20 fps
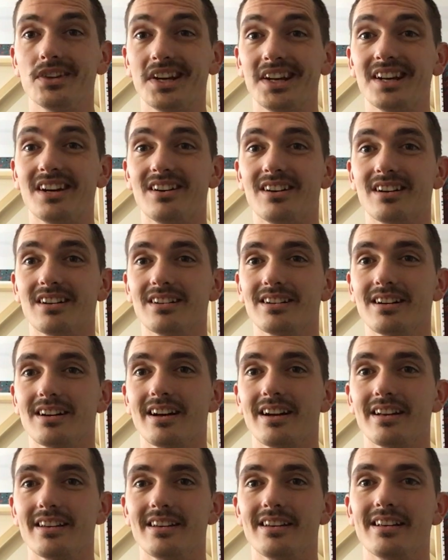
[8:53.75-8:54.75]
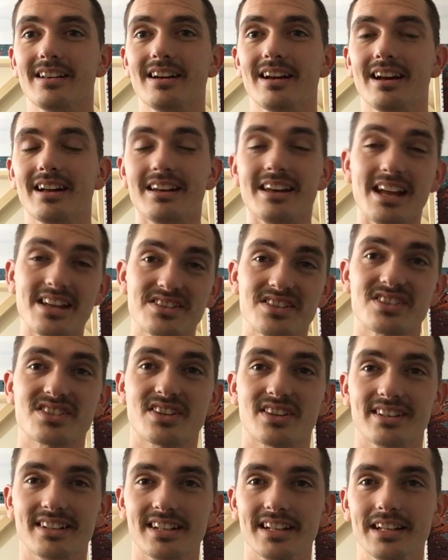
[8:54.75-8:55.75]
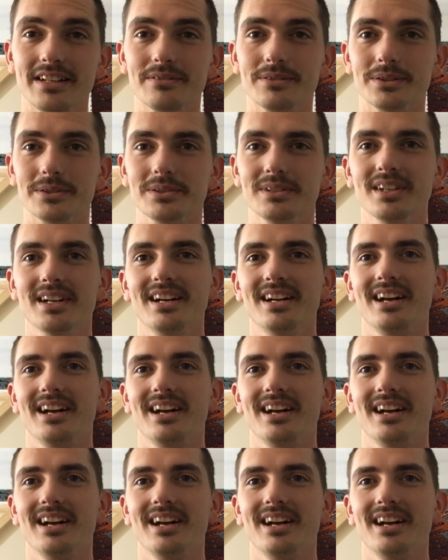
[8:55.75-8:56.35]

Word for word: They are an unnecessary evil.